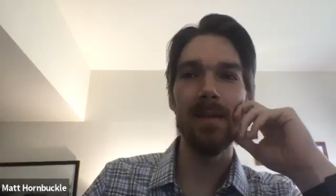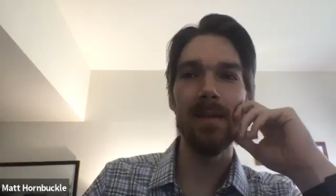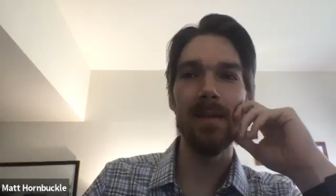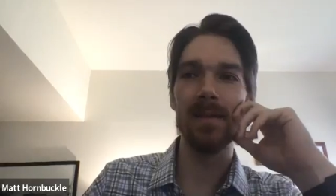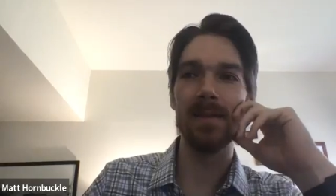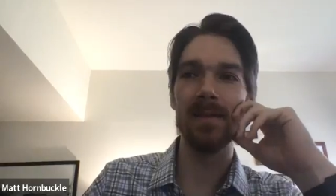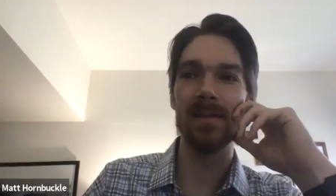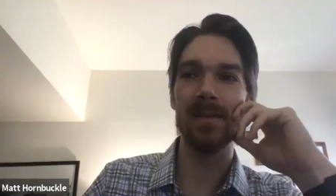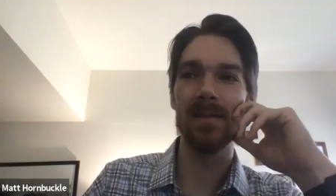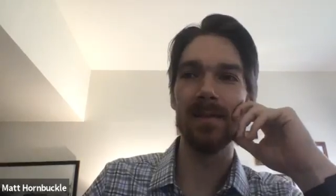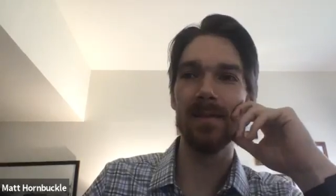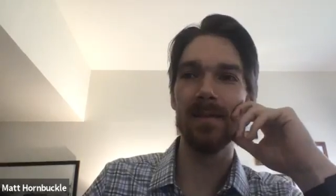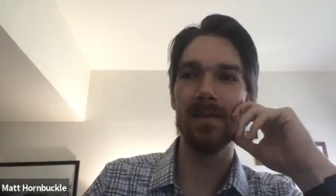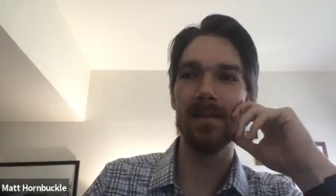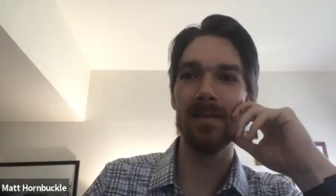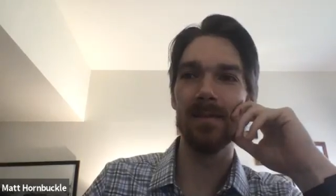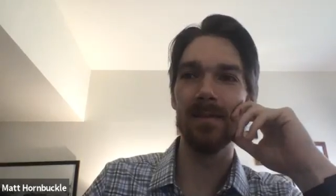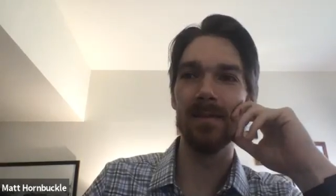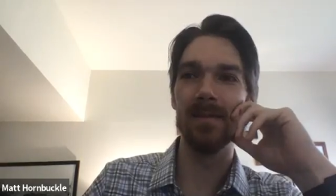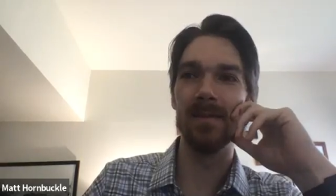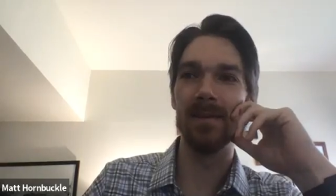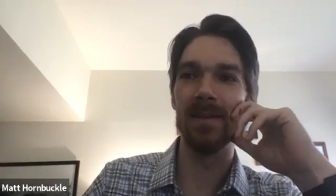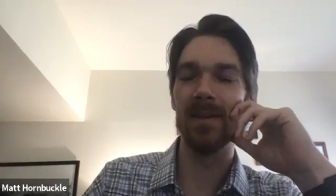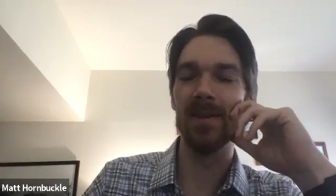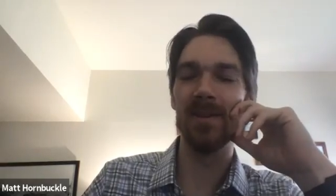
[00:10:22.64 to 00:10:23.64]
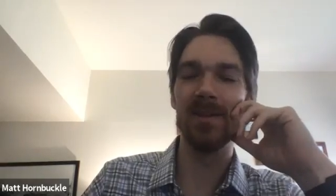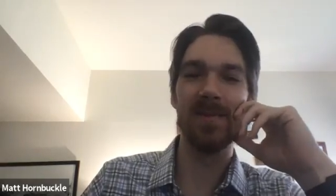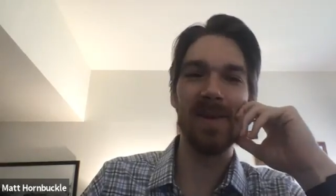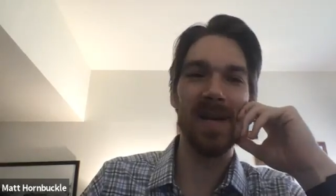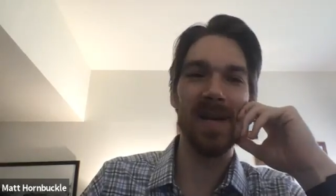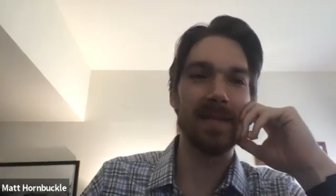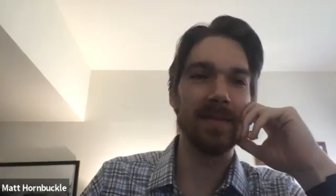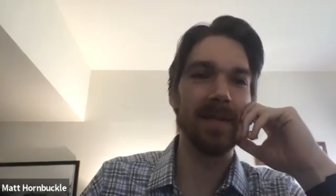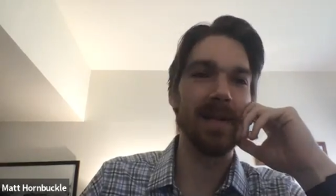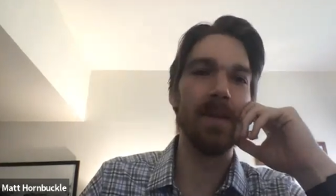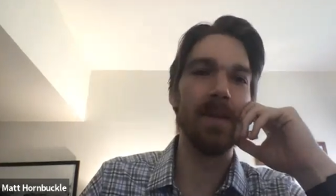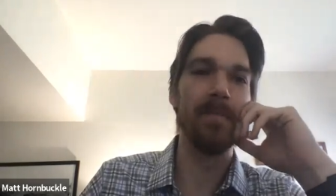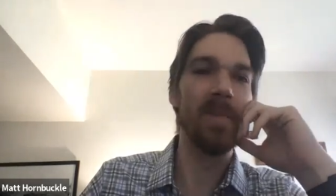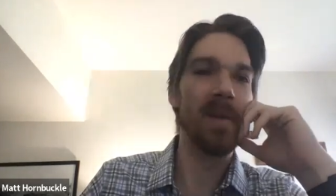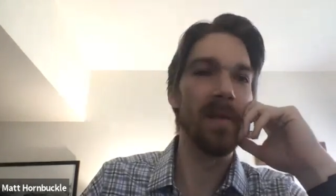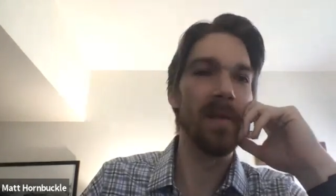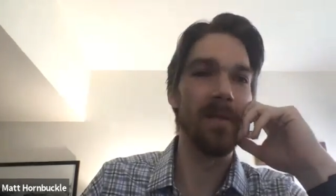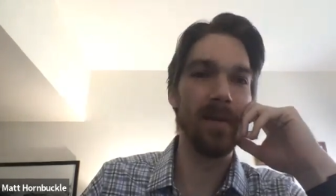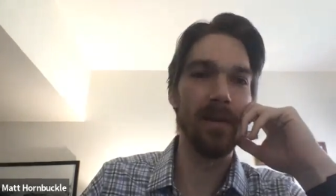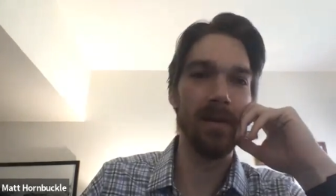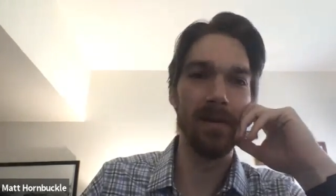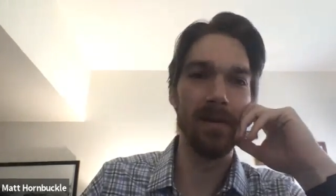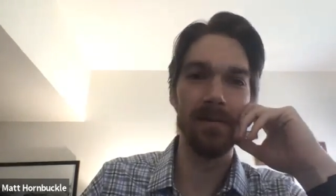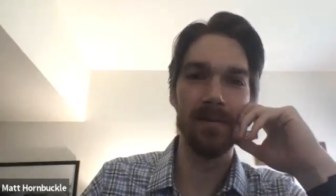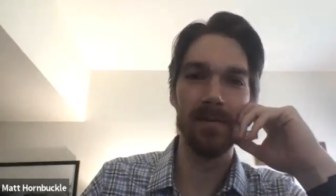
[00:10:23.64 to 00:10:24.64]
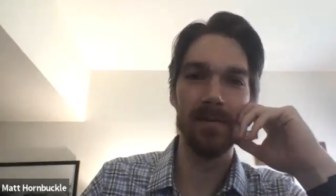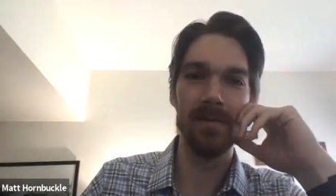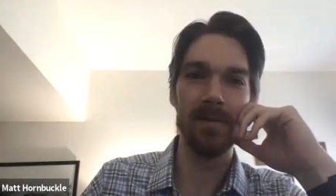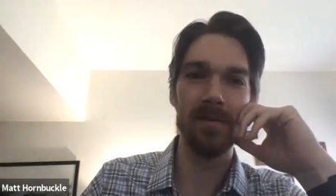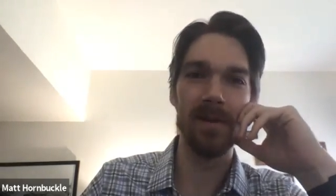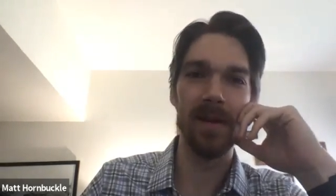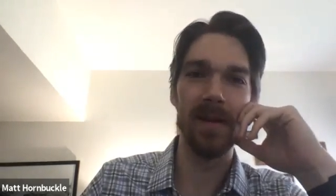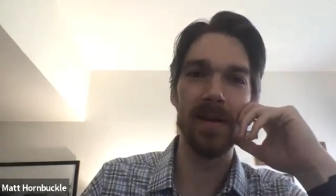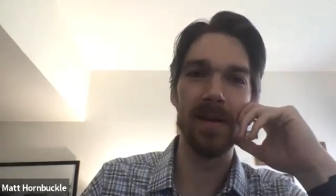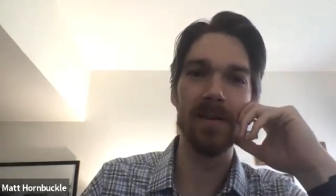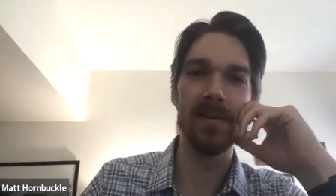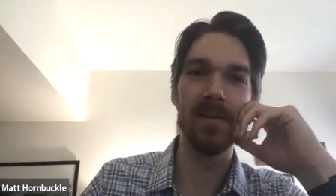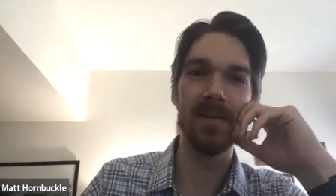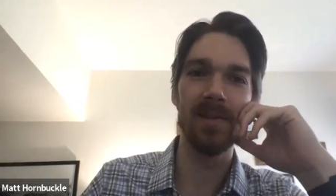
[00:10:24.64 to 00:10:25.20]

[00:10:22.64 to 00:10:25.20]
it's like it goes back to empathy, right?